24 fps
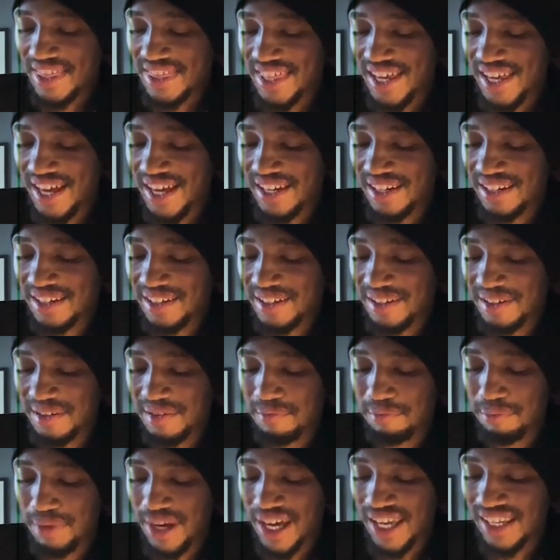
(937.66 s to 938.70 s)
Then
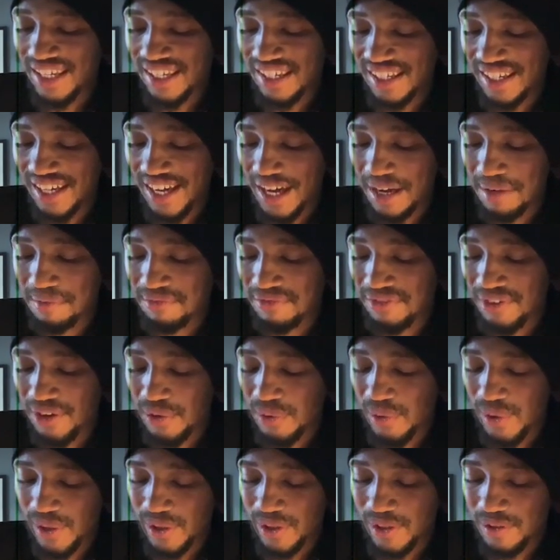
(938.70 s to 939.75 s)
Betty came
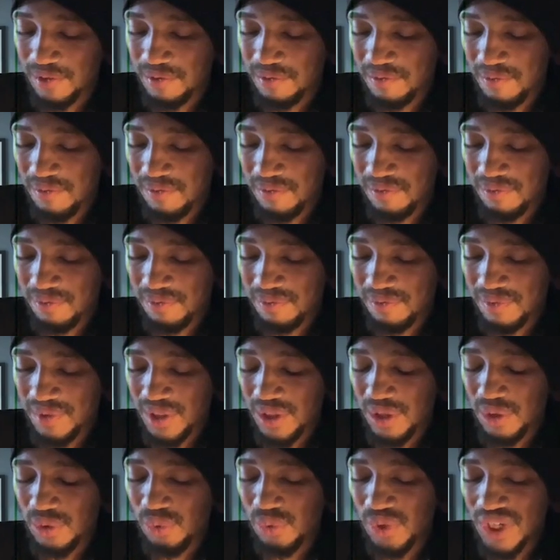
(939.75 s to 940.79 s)
forward,
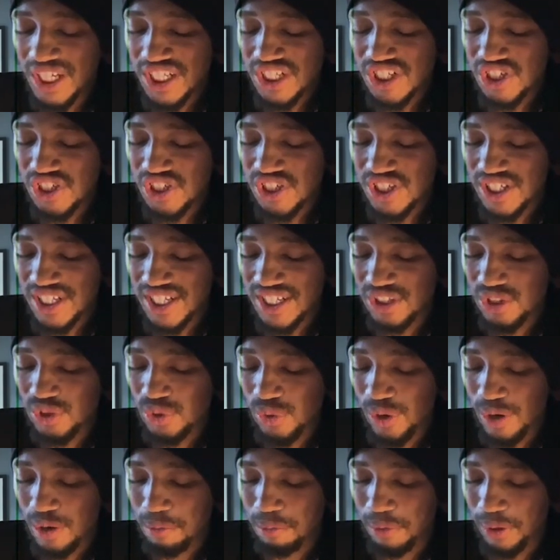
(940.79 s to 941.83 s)
reached
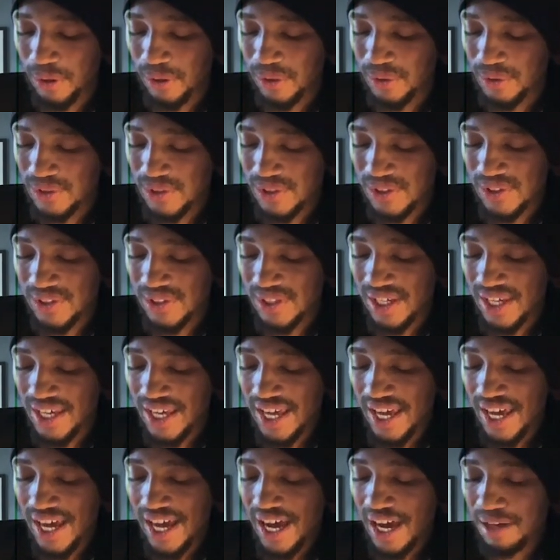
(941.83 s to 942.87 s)
into her purse,
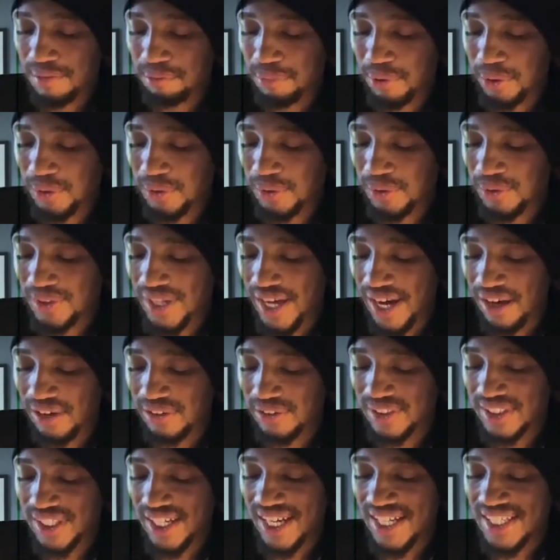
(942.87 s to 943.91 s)
and pulled
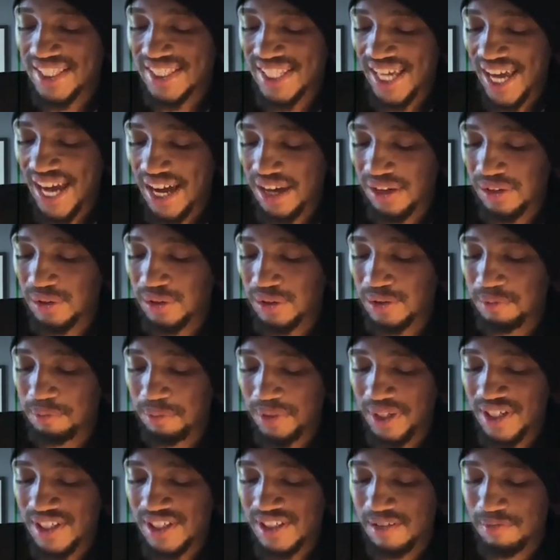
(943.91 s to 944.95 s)
out a tattered
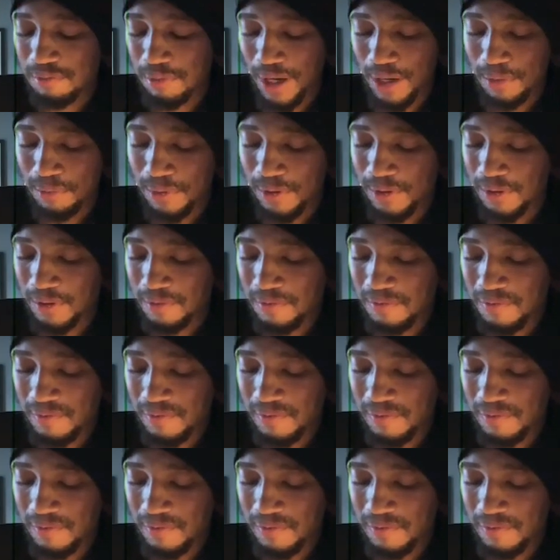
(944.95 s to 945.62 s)
piece of paper.